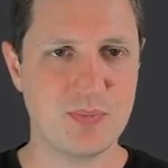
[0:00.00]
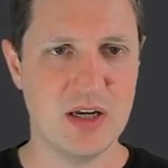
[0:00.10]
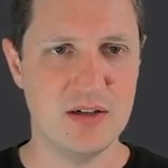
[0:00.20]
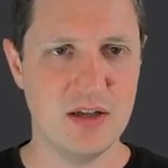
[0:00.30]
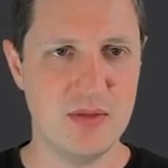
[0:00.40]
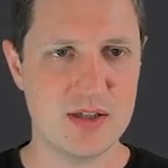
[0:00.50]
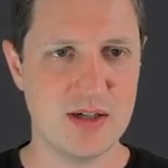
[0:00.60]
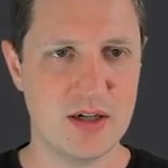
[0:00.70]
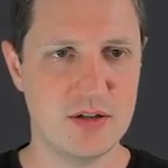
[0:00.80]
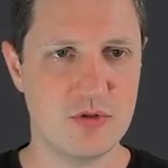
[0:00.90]
And in
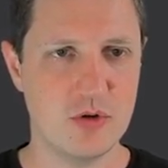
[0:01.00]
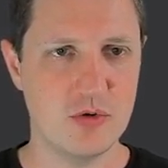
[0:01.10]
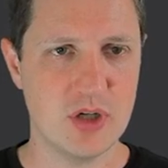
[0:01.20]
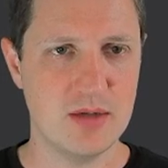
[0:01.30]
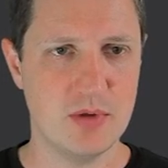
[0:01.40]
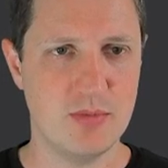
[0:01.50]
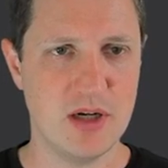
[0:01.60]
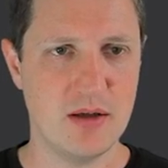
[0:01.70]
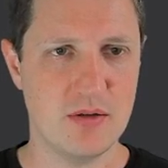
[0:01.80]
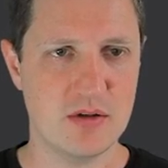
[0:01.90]
this line of code, I'm
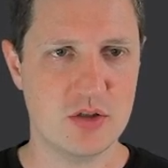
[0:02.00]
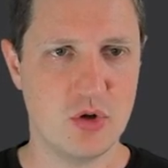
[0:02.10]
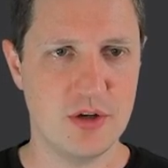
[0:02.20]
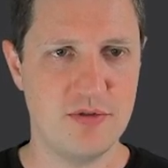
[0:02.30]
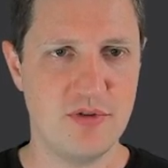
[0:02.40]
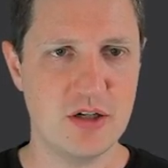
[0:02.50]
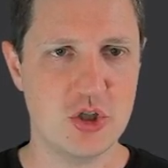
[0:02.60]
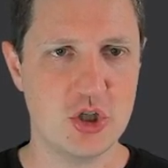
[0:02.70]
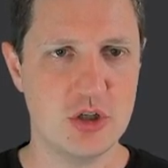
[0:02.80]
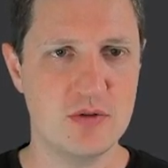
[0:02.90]
applying the sort
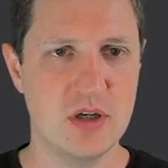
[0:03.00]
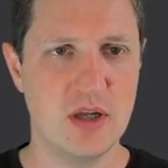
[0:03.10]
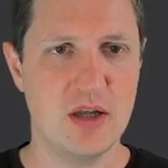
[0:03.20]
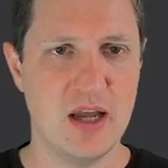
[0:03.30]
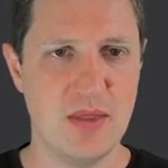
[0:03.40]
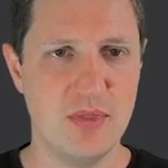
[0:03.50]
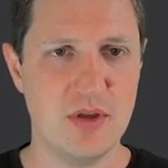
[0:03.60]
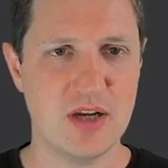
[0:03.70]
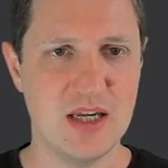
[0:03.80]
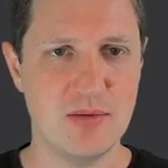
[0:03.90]
function and
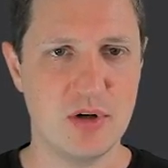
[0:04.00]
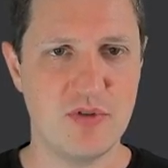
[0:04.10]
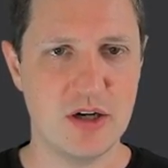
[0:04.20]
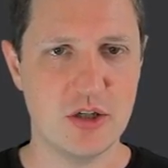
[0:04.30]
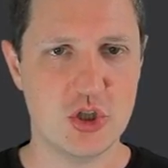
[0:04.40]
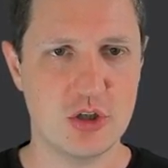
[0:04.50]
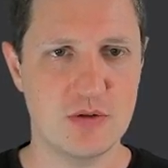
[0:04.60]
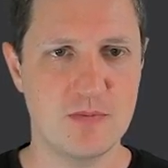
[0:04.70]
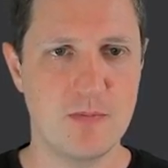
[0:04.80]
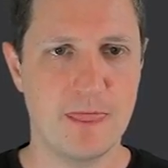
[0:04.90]
the table
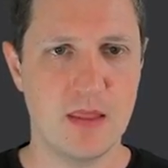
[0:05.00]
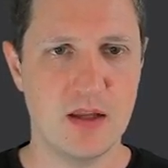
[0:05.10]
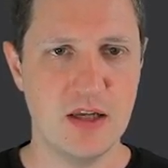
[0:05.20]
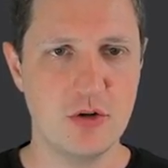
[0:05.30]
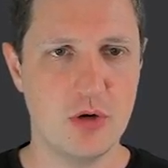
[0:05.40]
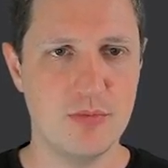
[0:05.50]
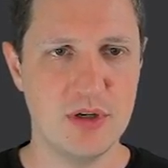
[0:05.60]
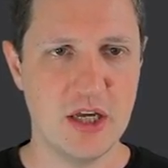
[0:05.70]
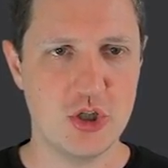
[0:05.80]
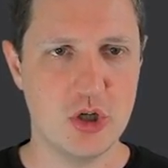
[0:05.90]
function in
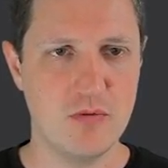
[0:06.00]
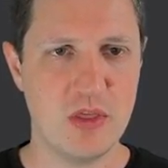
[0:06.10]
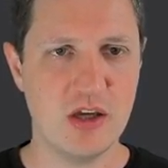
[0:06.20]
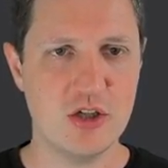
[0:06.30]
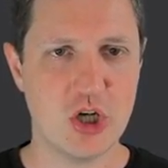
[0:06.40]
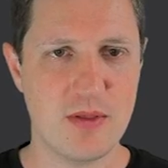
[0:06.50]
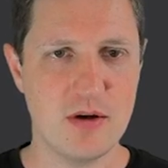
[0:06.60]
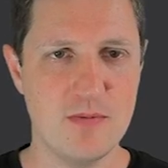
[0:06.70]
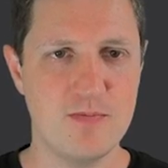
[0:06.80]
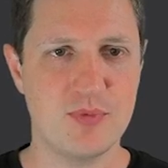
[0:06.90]
combination with each
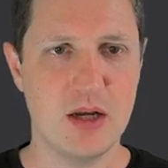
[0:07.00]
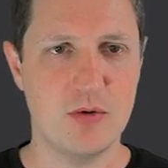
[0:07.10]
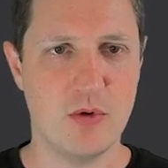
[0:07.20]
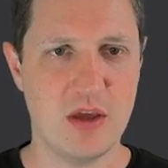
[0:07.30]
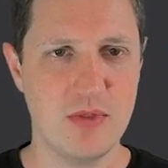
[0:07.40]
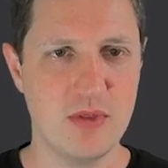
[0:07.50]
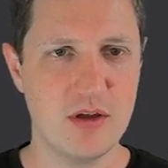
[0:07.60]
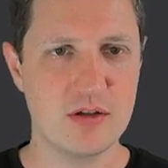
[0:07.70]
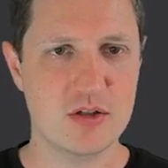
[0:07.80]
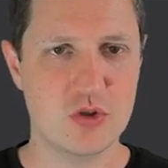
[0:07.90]
other. And within
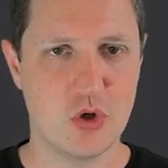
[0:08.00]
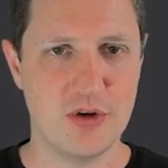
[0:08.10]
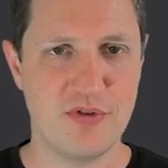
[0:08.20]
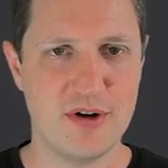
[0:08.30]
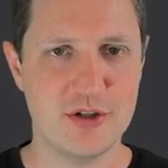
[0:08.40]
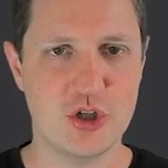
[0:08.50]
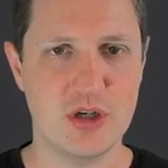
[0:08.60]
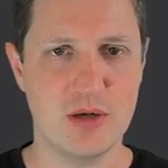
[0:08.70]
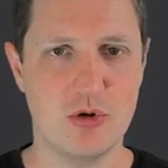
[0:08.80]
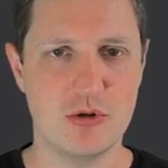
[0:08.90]
the sort
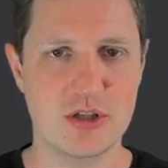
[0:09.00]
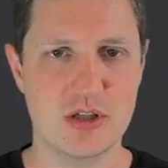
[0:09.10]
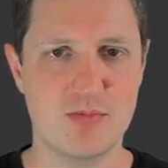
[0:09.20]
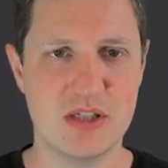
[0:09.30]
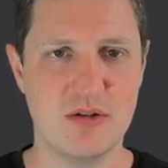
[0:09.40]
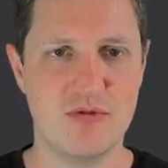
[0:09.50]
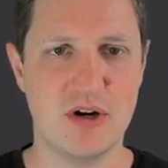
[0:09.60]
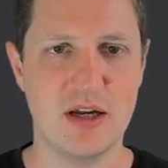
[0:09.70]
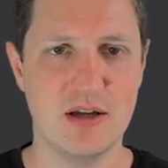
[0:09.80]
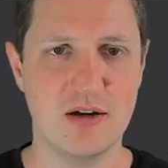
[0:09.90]
function, I'm also
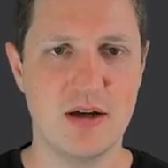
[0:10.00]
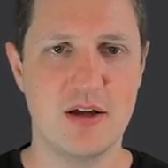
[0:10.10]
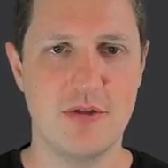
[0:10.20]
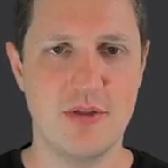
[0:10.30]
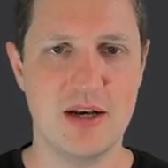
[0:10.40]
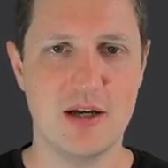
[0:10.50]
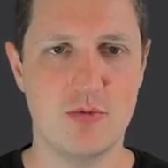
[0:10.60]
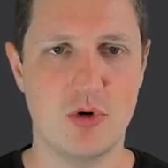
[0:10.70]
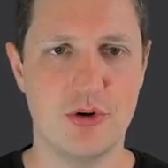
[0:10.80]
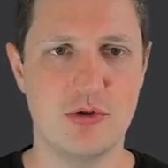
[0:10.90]
specifying that I
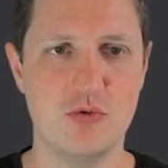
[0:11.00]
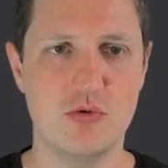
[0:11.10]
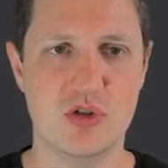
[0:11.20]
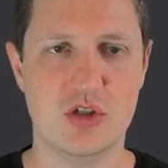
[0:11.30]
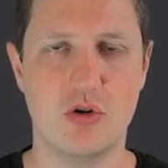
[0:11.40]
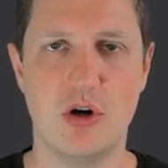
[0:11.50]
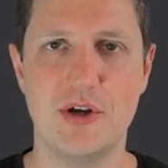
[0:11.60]
want to sort